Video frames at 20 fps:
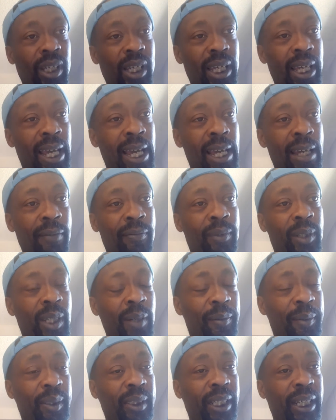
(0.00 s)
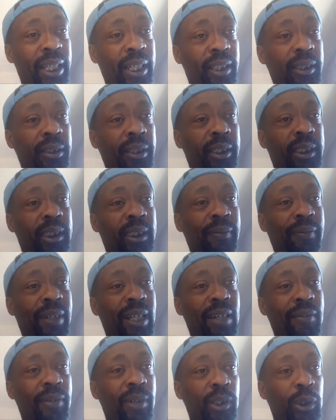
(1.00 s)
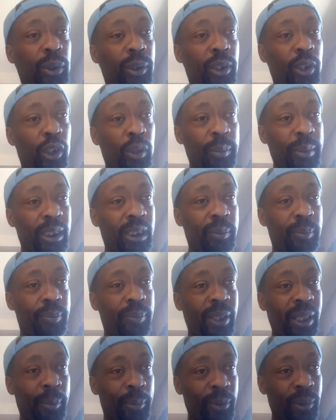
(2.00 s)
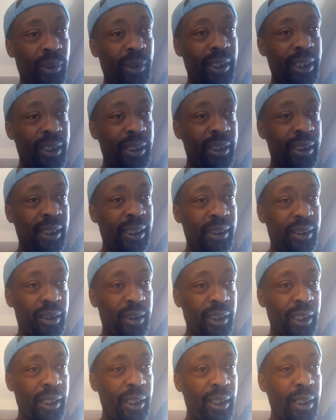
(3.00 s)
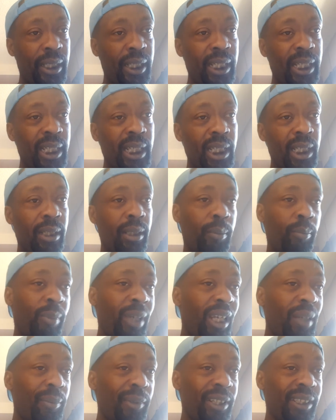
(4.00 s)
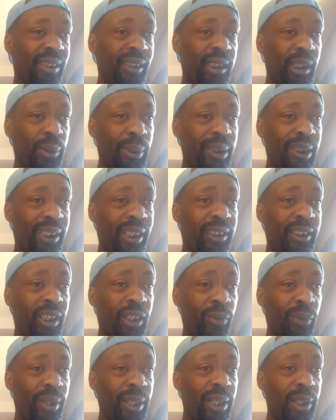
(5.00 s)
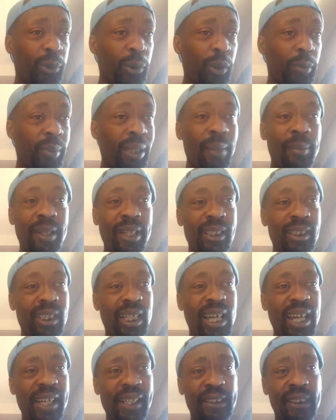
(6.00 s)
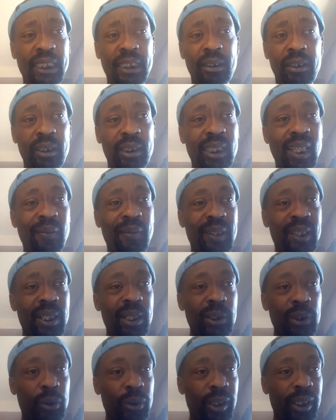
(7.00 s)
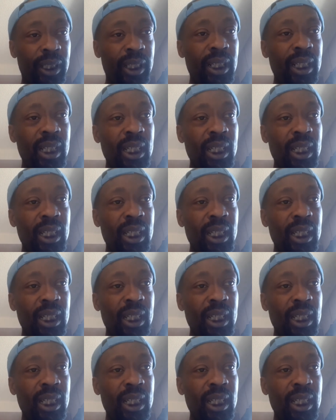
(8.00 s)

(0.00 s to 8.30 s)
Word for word: have give or take 6,500 homeless people in DC, maybe as low as 6,300, maybe as high as 6,700.